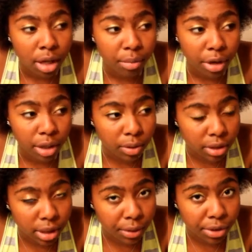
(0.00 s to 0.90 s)
But I want
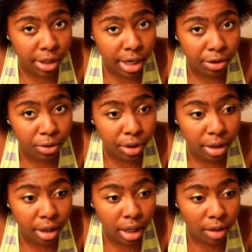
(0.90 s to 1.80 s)
to say with like natural
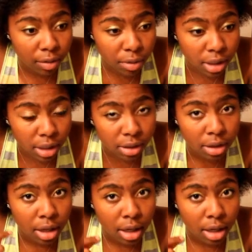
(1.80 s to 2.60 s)
hair, and even with this,